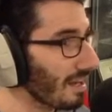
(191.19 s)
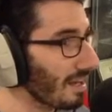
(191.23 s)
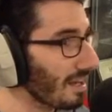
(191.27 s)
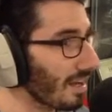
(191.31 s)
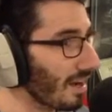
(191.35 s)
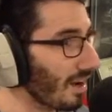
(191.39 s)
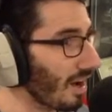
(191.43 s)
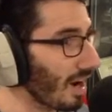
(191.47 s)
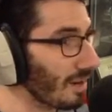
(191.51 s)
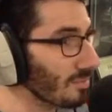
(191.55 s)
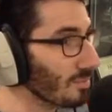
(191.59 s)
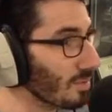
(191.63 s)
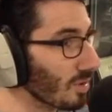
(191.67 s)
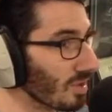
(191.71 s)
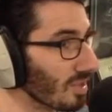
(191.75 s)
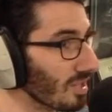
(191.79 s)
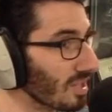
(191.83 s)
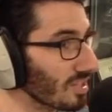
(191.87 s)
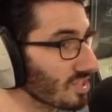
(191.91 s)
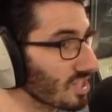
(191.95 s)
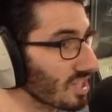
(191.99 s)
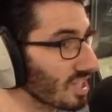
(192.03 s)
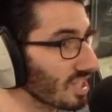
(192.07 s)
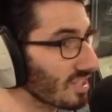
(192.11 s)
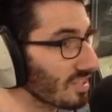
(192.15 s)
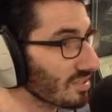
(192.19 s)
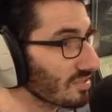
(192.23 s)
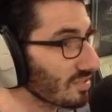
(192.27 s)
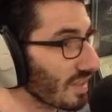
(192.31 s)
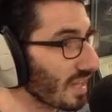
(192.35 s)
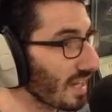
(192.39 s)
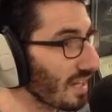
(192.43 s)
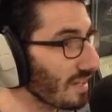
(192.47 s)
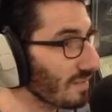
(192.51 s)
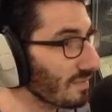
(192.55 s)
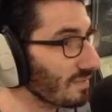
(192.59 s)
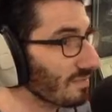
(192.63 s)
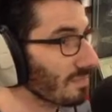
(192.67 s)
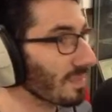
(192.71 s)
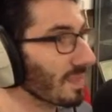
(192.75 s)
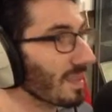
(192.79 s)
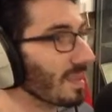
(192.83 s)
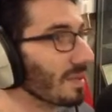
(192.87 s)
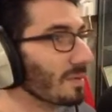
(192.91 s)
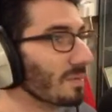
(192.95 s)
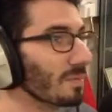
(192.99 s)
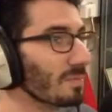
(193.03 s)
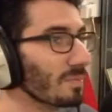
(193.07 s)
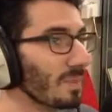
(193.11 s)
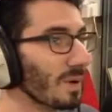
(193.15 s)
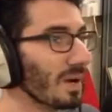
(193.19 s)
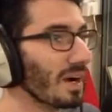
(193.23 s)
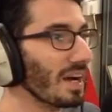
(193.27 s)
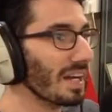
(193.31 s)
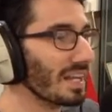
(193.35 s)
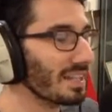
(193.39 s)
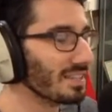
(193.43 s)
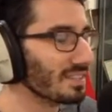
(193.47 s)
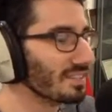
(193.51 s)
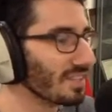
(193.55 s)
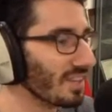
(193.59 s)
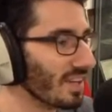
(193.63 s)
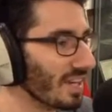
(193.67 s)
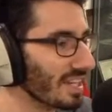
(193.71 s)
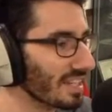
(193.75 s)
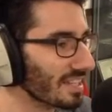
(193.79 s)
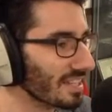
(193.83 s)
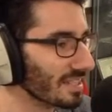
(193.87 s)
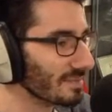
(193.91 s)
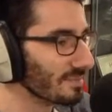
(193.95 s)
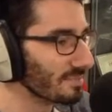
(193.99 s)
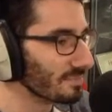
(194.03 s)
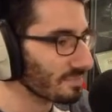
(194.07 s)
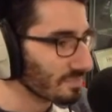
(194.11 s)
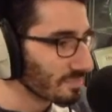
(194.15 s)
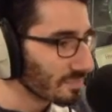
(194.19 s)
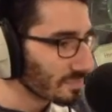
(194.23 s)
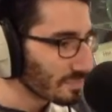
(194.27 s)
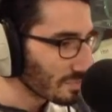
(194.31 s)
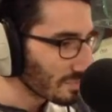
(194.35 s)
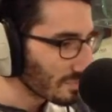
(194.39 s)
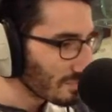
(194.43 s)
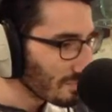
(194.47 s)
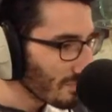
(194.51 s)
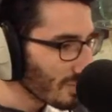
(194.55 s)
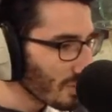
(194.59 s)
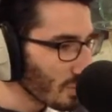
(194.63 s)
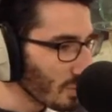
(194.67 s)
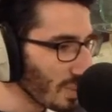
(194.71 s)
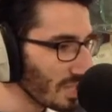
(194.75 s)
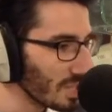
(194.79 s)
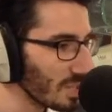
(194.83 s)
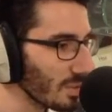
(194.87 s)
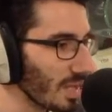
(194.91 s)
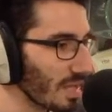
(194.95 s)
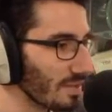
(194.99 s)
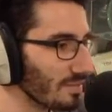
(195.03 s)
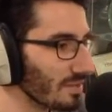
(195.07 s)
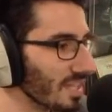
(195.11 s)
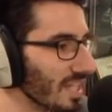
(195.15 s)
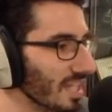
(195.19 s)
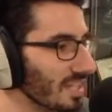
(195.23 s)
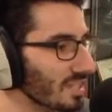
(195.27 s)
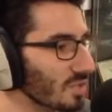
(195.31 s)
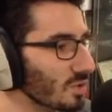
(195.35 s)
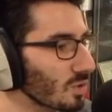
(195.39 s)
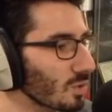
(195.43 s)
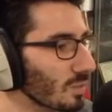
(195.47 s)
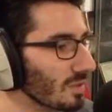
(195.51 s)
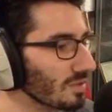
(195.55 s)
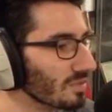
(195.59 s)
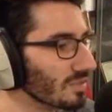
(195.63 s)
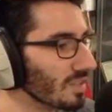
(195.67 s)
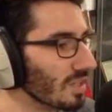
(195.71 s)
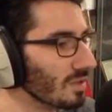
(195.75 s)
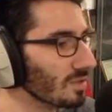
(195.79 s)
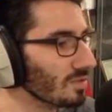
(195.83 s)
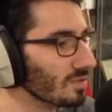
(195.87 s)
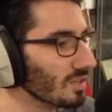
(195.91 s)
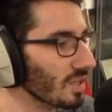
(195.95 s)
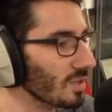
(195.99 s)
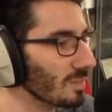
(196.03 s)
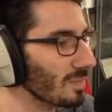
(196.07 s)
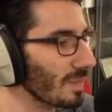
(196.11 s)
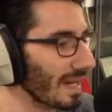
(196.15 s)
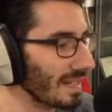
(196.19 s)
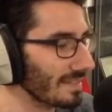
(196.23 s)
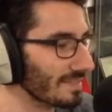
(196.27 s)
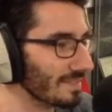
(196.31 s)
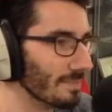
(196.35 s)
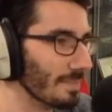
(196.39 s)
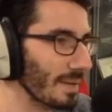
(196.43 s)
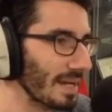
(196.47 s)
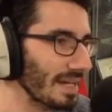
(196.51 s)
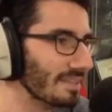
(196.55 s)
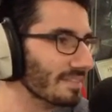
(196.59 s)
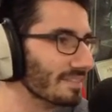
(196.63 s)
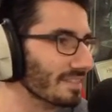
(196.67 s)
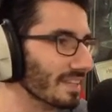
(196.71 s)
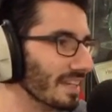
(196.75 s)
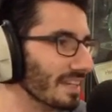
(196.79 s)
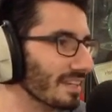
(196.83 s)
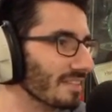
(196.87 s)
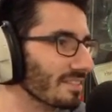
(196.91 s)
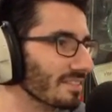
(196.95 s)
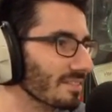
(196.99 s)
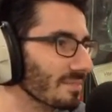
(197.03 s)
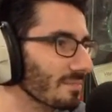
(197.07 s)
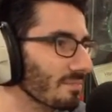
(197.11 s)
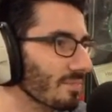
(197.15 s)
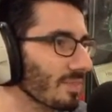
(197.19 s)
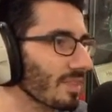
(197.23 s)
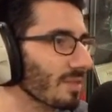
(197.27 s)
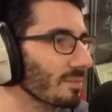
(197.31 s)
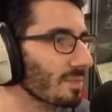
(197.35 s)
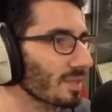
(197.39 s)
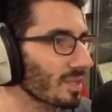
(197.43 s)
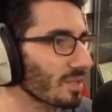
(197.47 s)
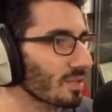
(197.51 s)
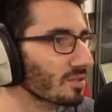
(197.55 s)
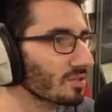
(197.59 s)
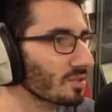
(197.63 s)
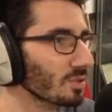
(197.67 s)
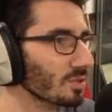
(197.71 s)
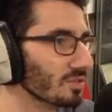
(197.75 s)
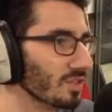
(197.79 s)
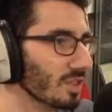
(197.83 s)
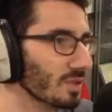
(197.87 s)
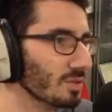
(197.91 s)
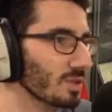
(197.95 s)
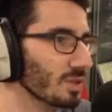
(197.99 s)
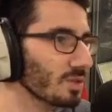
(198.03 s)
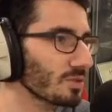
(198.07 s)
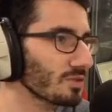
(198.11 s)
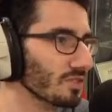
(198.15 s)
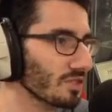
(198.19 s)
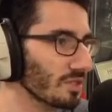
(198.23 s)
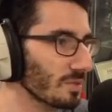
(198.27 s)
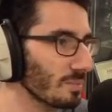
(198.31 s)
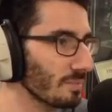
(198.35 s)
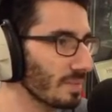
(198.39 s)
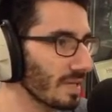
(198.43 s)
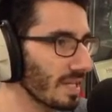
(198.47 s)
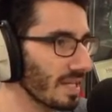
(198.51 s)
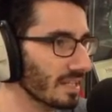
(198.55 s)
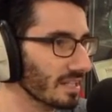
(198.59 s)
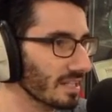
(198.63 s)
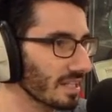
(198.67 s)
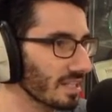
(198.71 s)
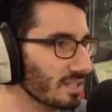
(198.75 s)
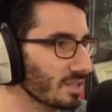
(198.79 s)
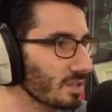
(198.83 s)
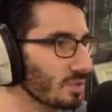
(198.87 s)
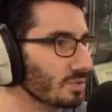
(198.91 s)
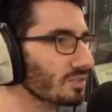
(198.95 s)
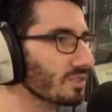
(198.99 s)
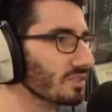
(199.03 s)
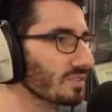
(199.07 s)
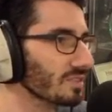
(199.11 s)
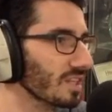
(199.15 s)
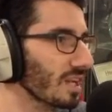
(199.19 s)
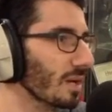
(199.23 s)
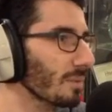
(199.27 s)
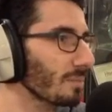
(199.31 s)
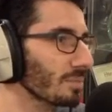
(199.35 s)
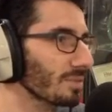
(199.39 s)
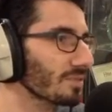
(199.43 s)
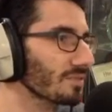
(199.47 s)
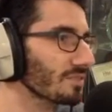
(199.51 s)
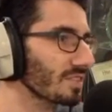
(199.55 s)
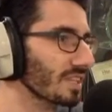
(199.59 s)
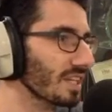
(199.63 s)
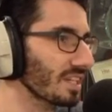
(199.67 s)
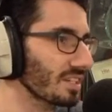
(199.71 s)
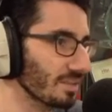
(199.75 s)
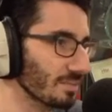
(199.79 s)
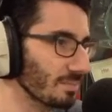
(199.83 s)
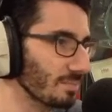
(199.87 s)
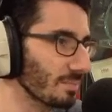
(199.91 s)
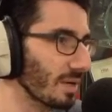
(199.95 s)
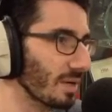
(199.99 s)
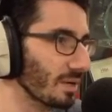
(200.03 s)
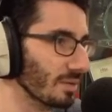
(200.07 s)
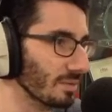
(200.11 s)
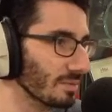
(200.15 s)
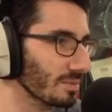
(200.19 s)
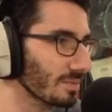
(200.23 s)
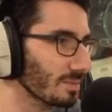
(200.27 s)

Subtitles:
I'm not a genius for that. But it's like when you have a kid, you almost go so back to basics because you're so used to them being a useless lump of skin and bone.